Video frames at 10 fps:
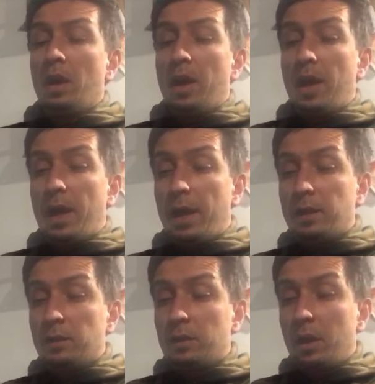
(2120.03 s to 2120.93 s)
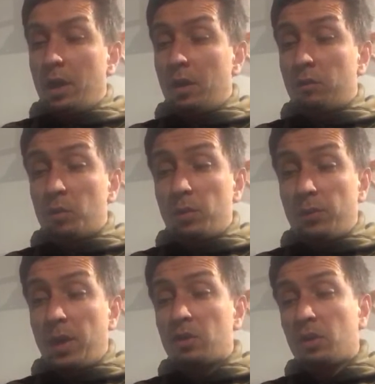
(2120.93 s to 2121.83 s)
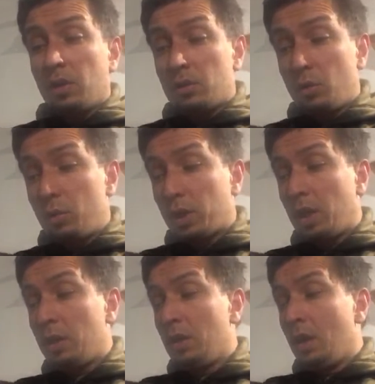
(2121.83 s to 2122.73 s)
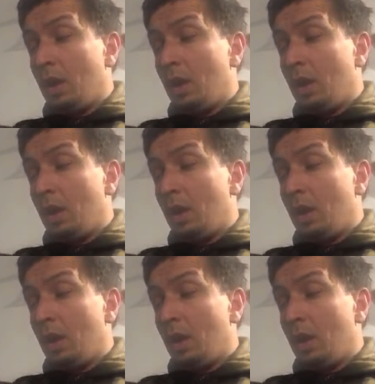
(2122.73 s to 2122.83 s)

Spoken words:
And through reflection and talking,